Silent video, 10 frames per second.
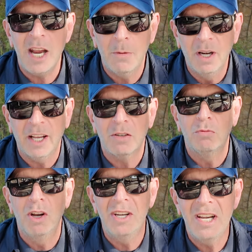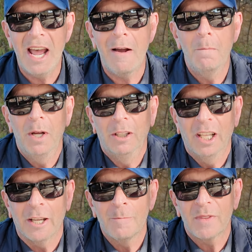derelict, run-down
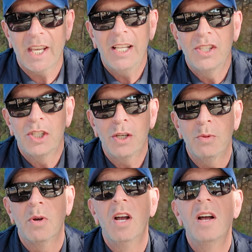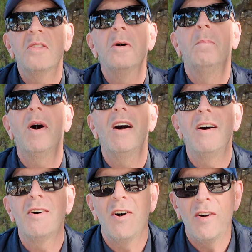building into the
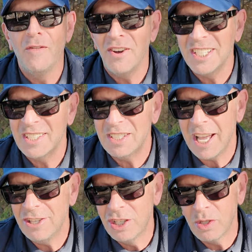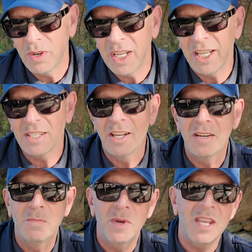bar of a century. It's going
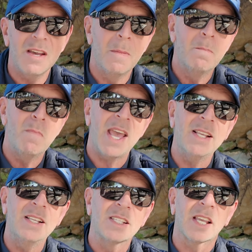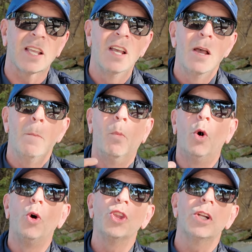to be amazing.
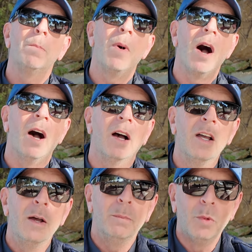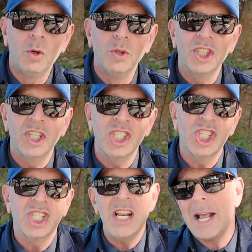More than a bar, more than a
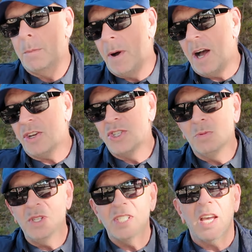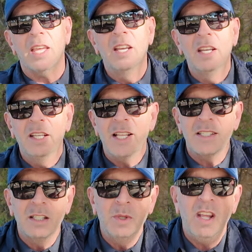snack bar, shall we say. It's
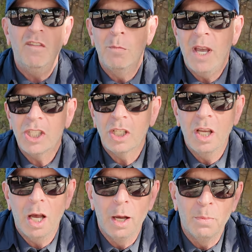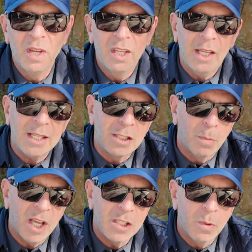going to be an information hub. It's a
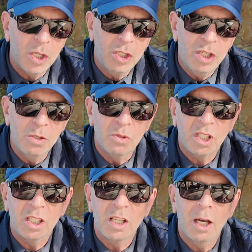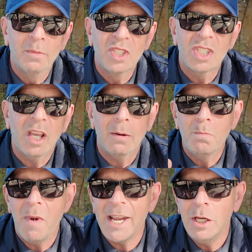place where you can come and sit,
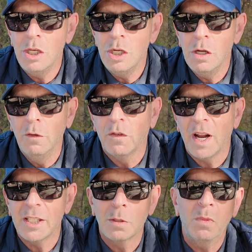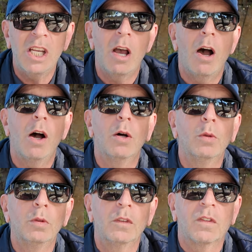make new friends, meet
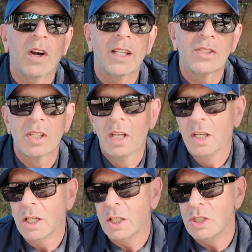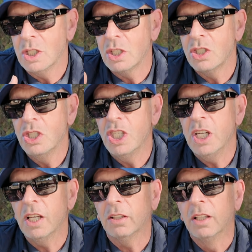old friends, and just
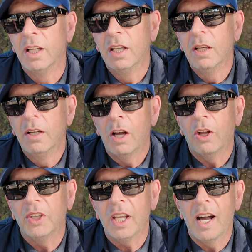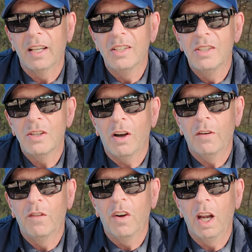chill on the island
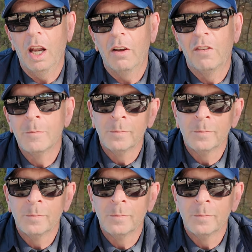of love.